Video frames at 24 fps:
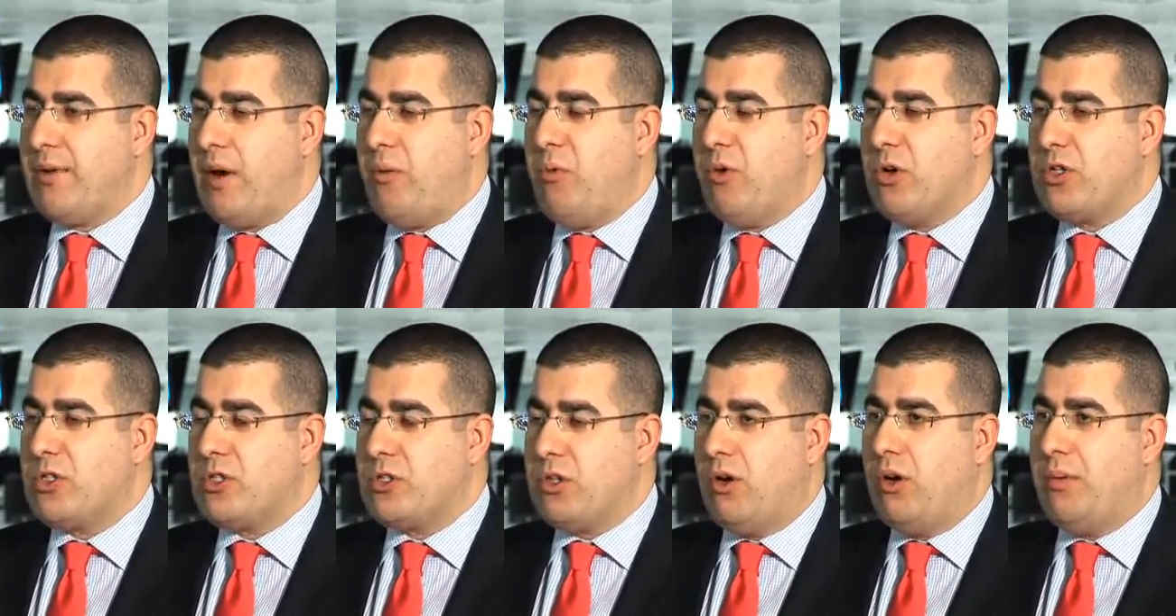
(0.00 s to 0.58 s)
I
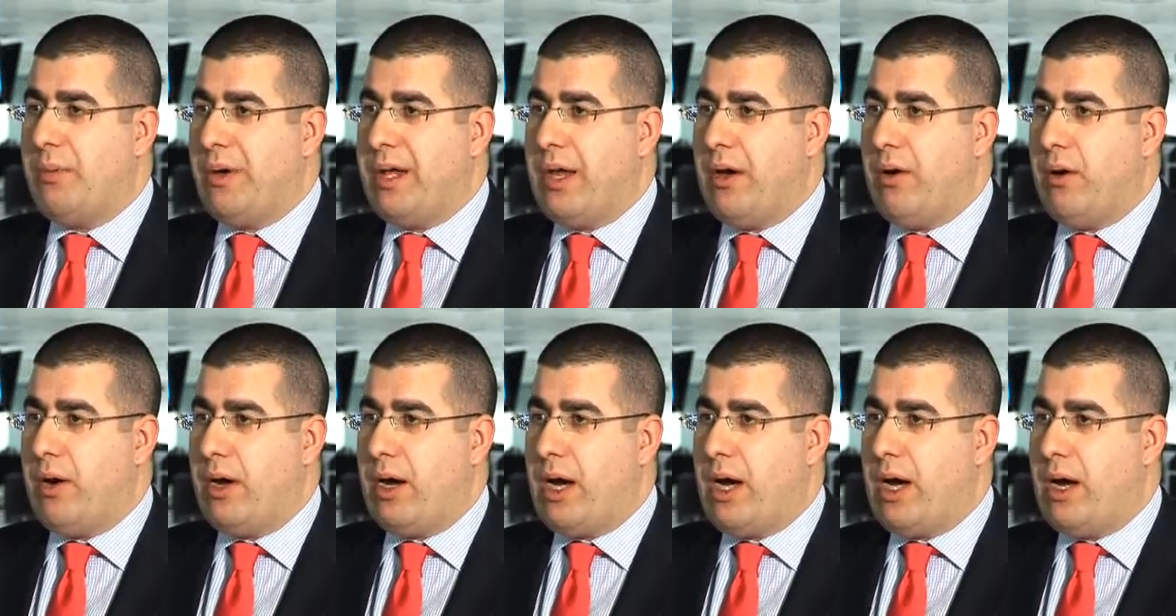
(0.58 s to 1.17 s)
was told by
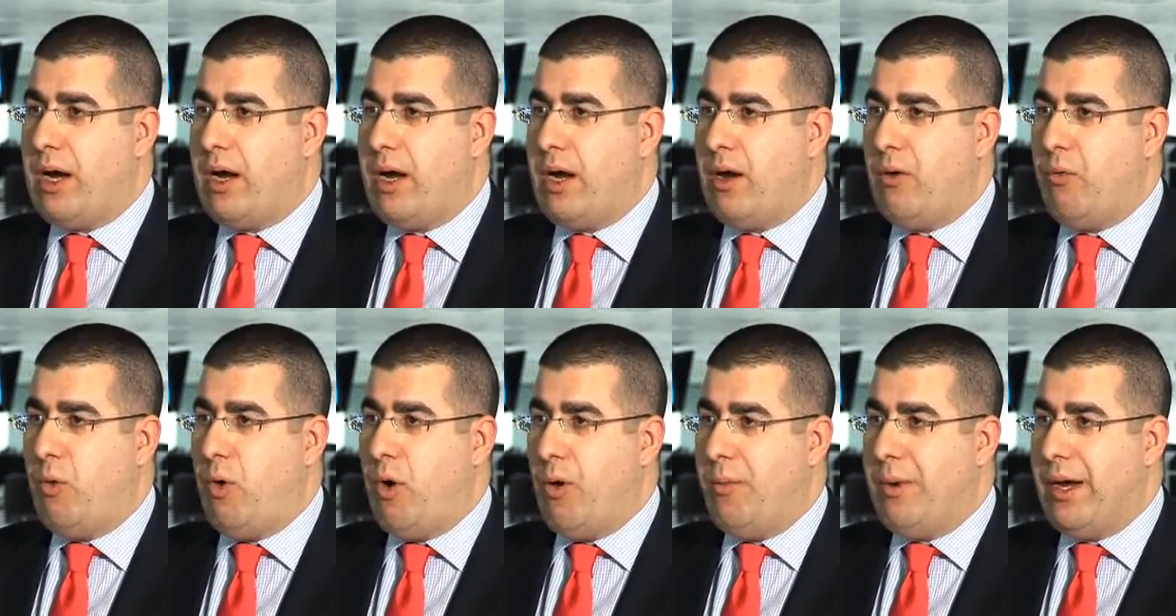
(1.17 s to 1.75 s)
a
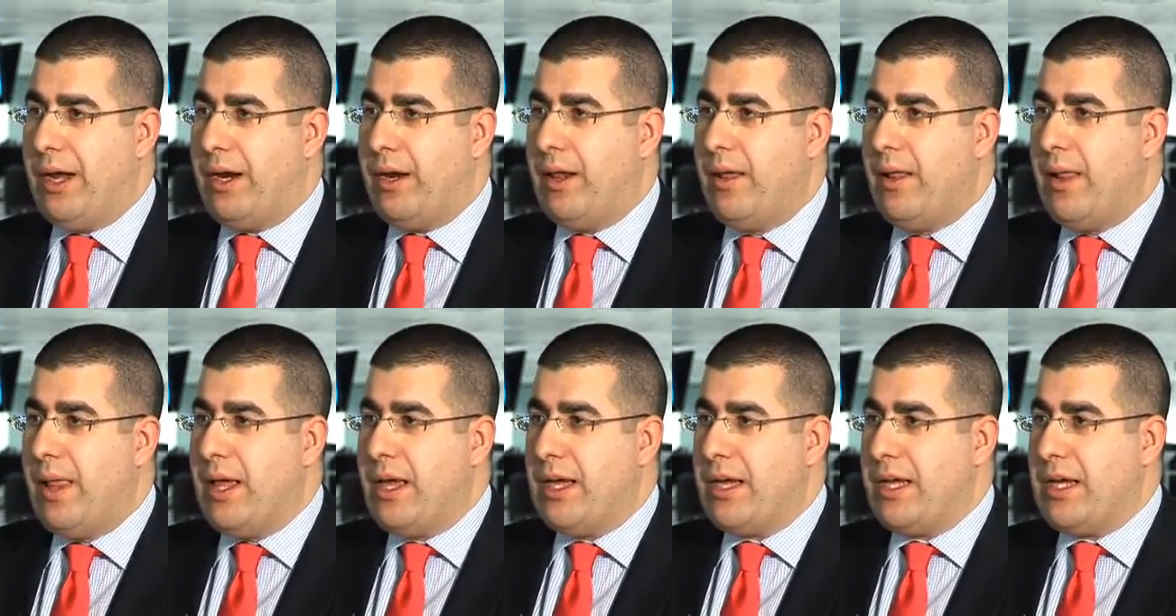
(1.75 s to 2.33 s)
woman
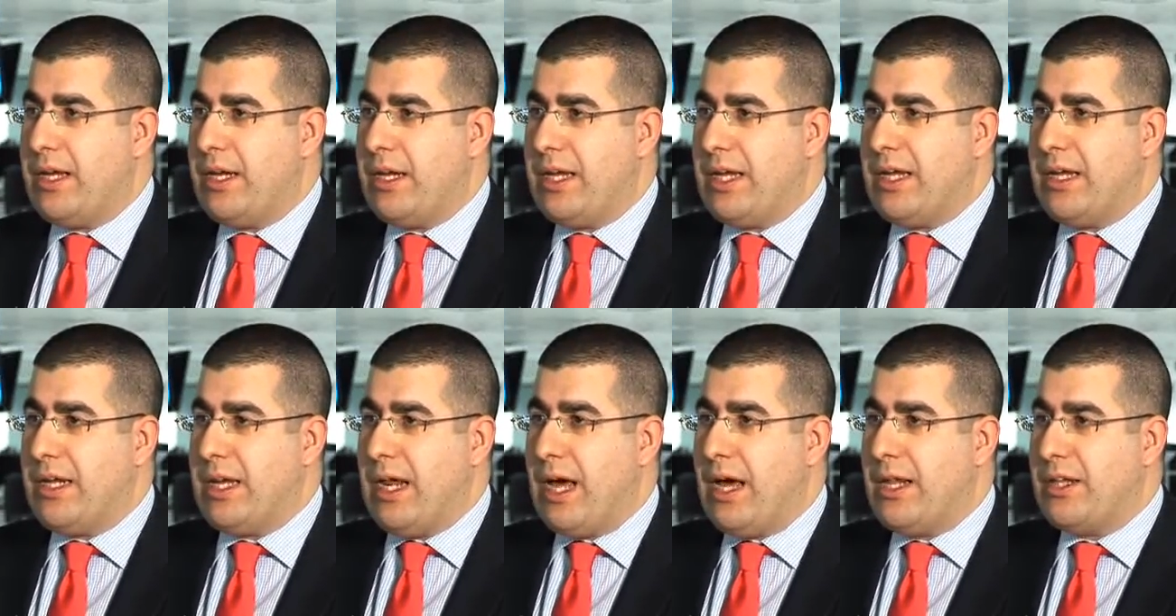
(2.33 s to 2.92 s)

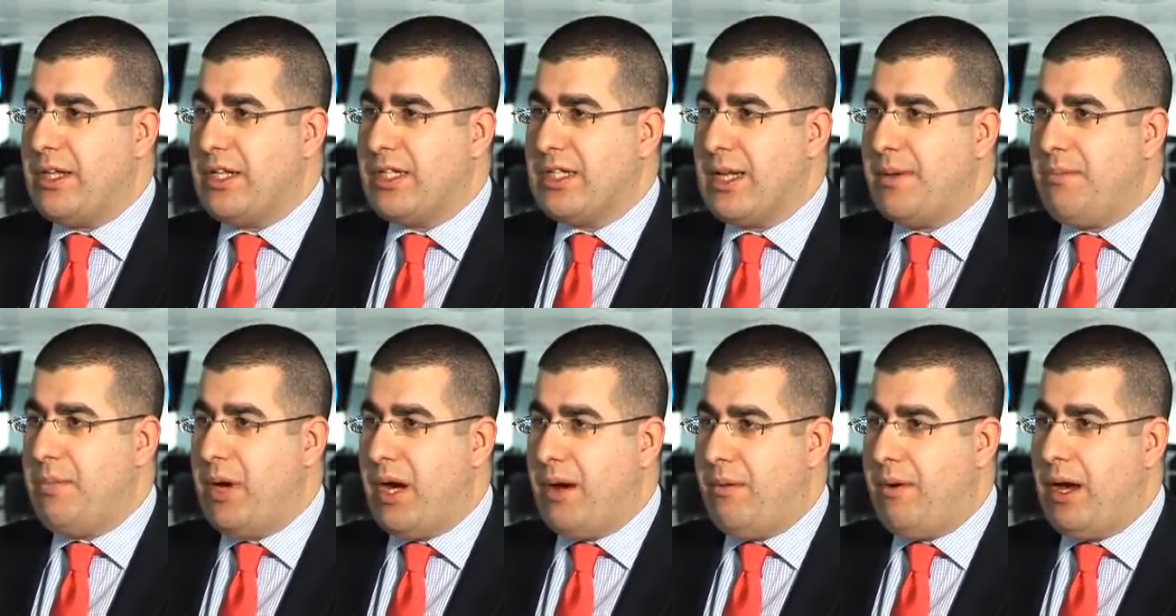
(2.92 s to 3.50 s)
in Addis
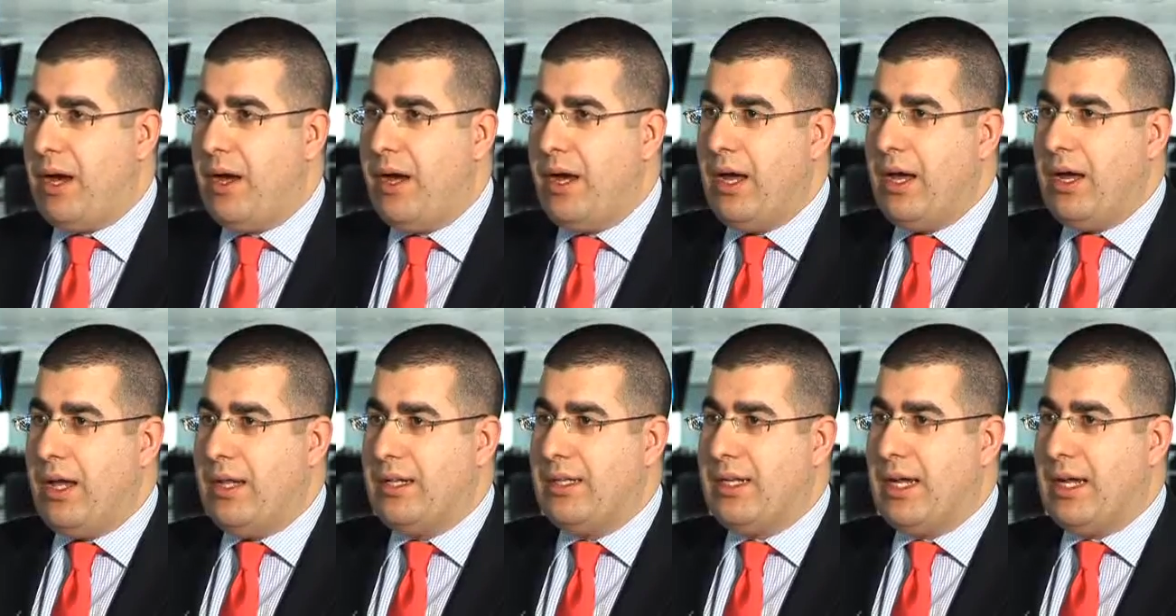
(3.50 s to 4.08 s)
Ababa
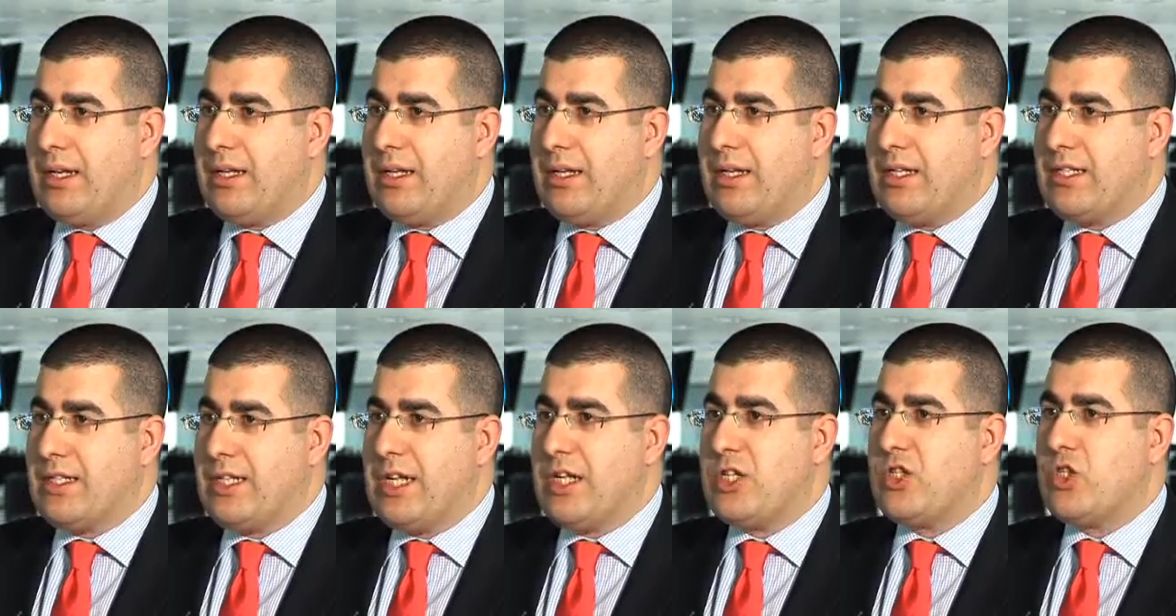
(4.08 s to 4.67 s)
that
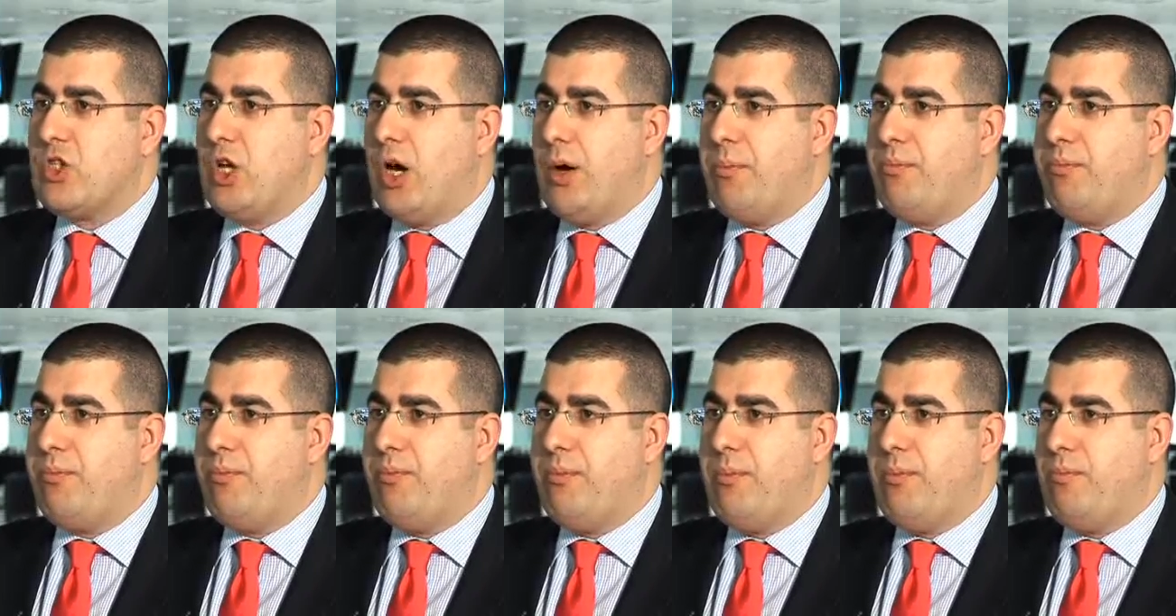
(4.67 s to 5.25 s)
she
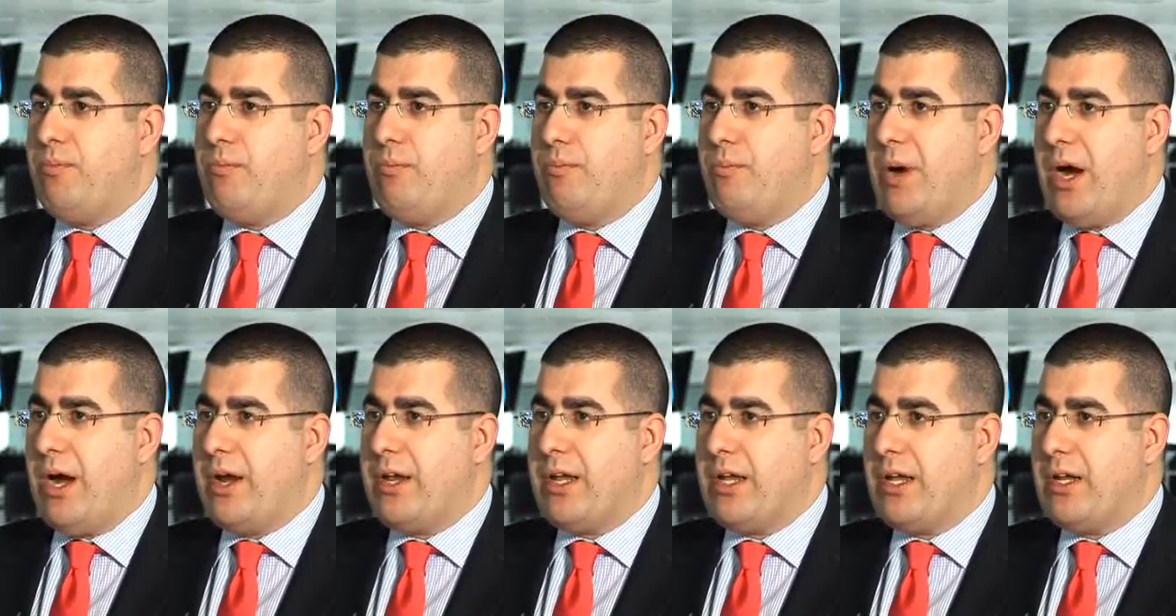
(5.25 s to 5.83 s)
stopped
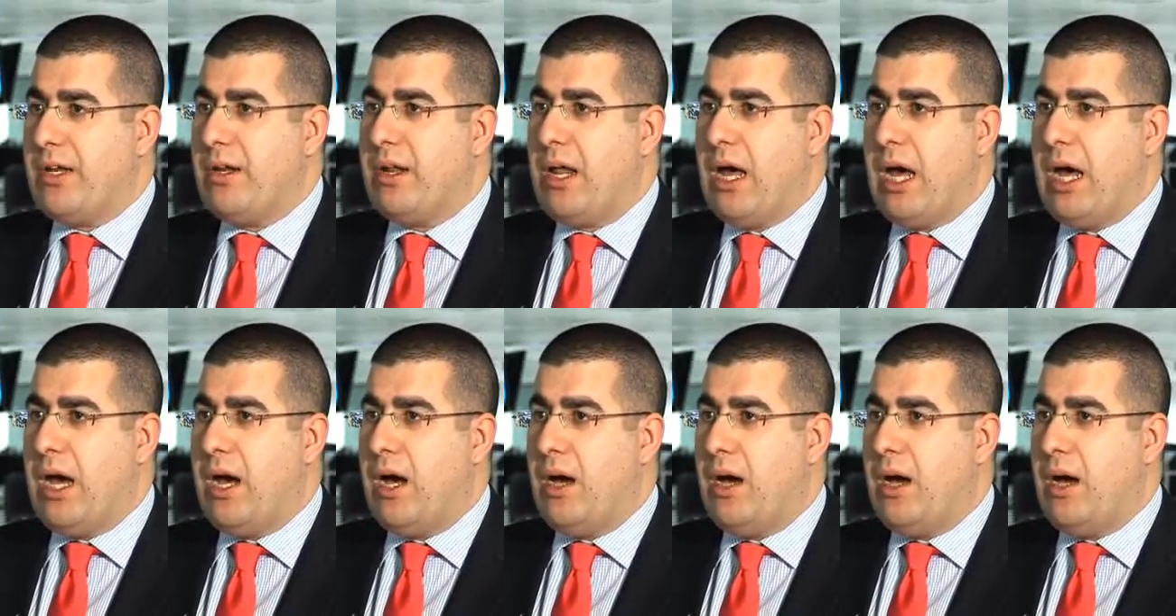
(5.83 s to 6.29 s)
buying